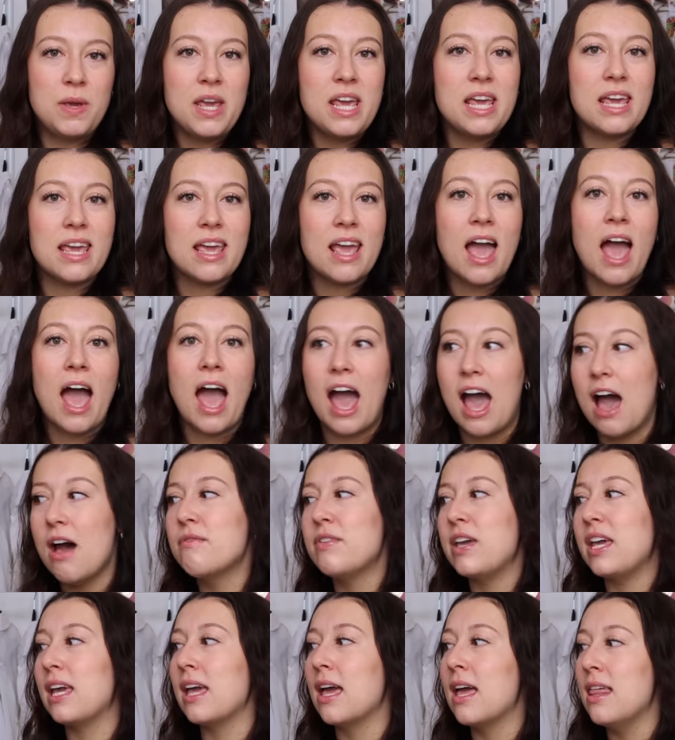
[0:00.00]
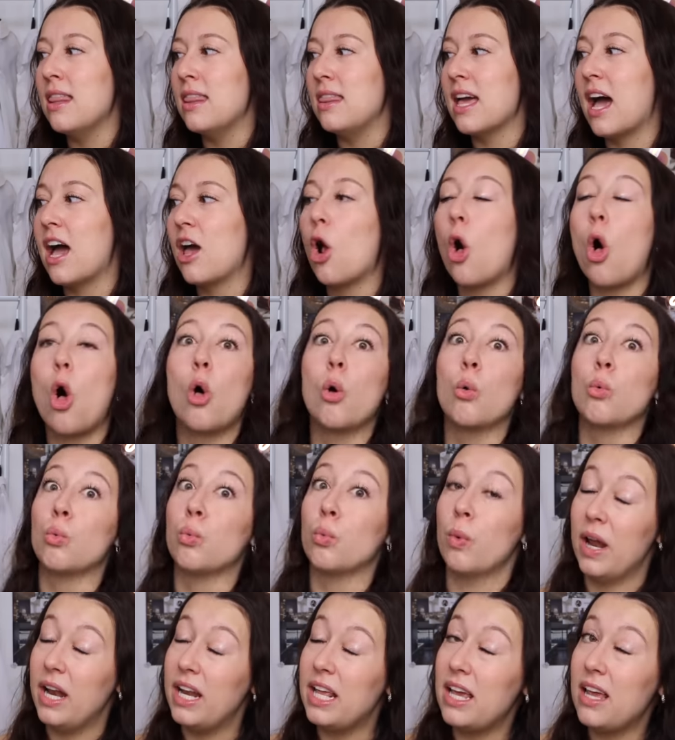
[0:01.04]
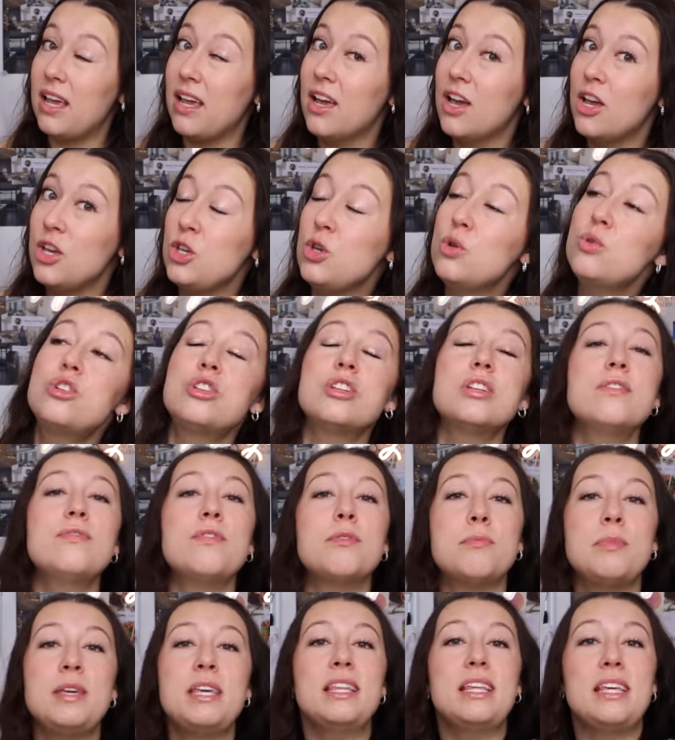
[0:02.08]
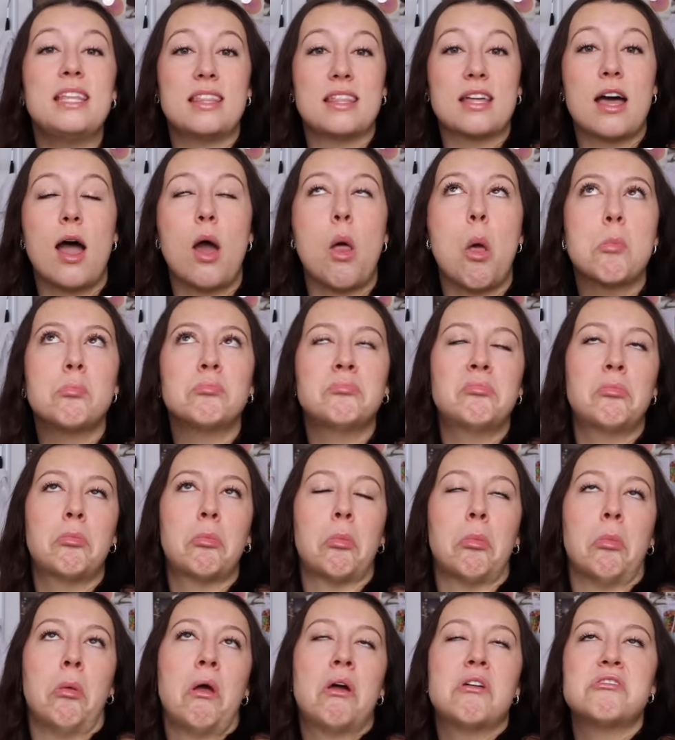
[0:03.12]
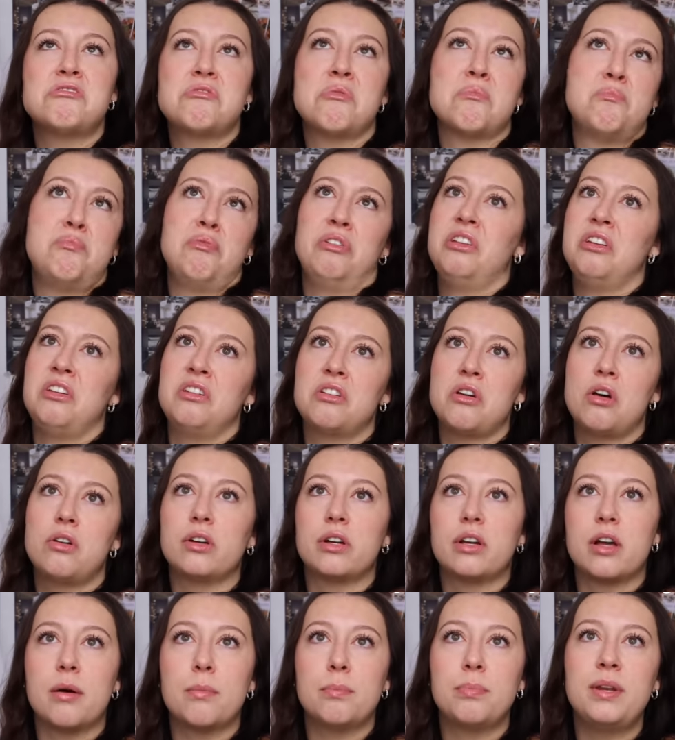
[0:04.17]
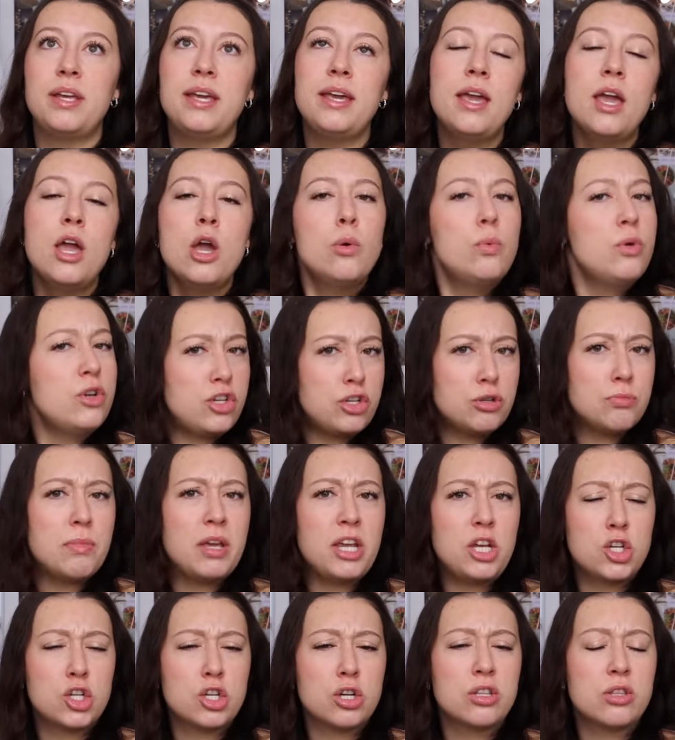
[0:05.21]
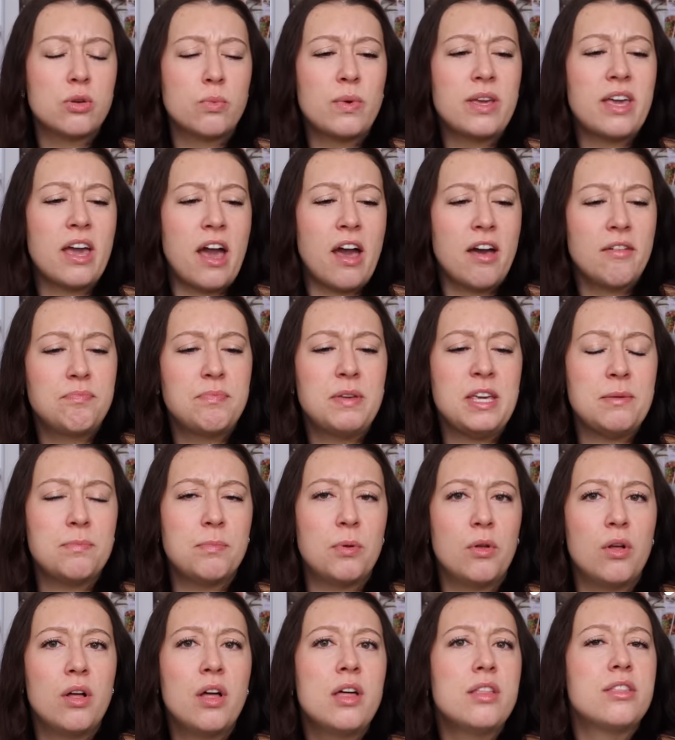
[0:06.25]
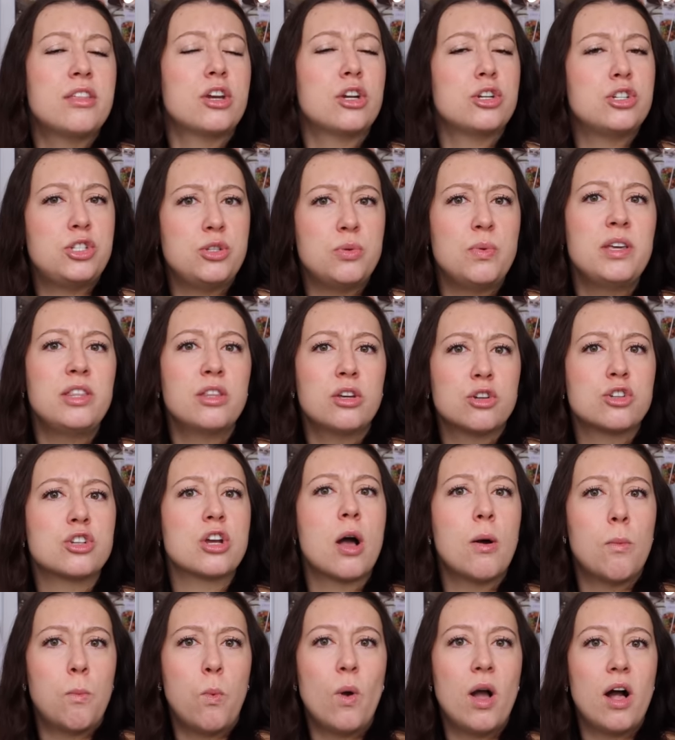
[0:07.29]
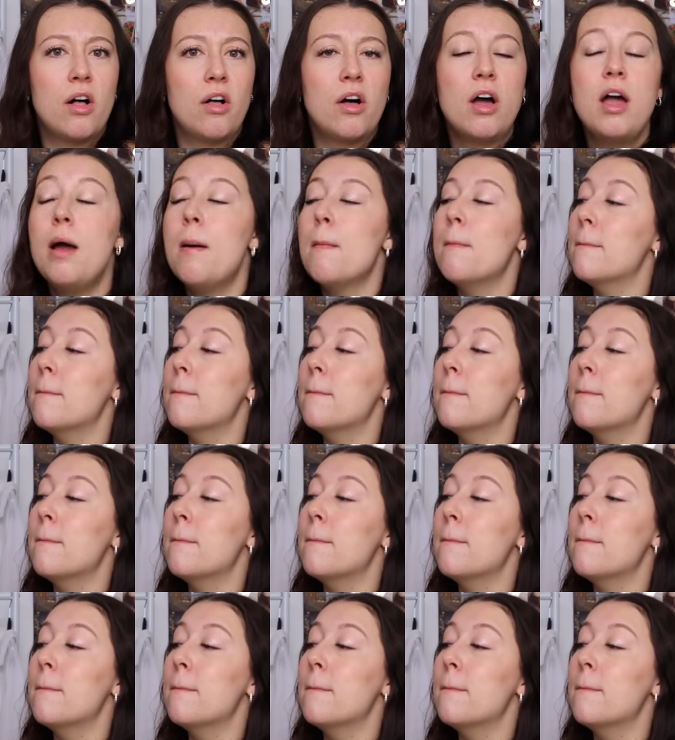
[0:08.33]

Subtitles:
be having that already. You should have immediately thought, that was a billion-dollar company. We should make sure that we have people that are doing their job well.